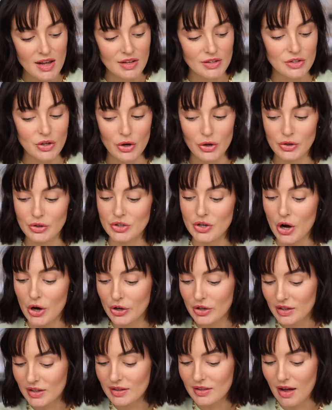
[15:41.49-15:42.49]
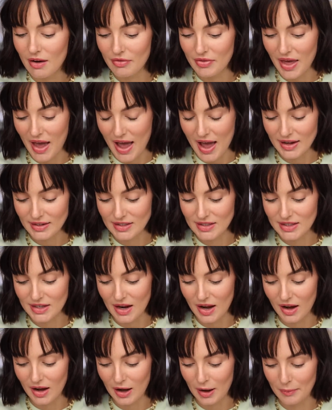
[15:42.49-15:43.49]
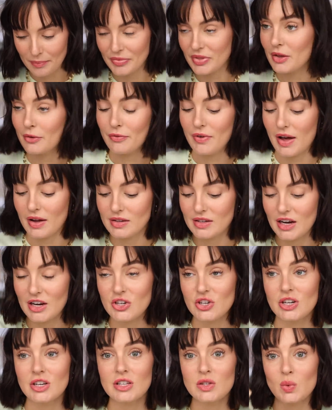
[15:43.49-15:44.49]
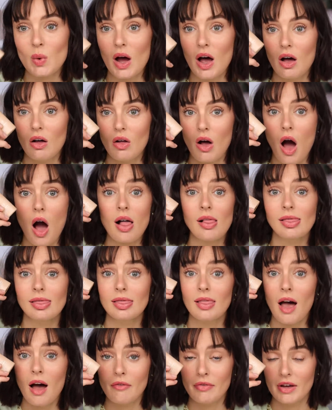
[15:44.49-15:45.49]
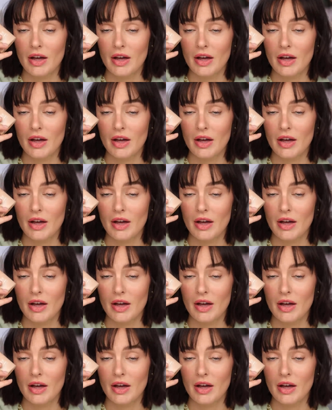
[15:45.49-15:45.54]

So totally love that. The foundation as well, love